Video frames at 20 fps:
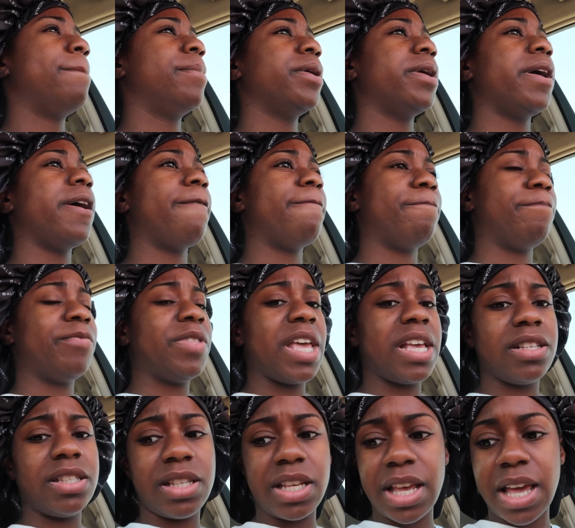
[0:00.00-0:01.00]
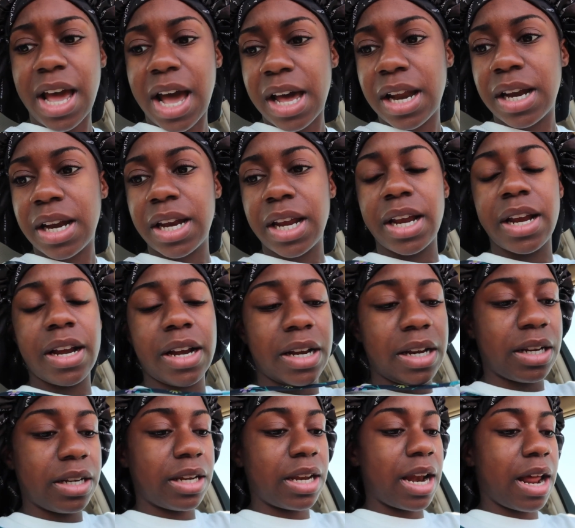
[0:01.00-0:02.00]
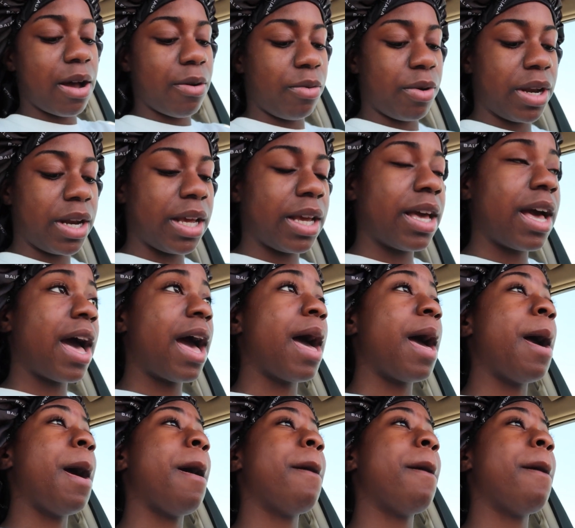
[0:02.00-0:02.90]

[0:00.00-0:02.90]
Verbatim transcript: But that's it out of there that I went and got.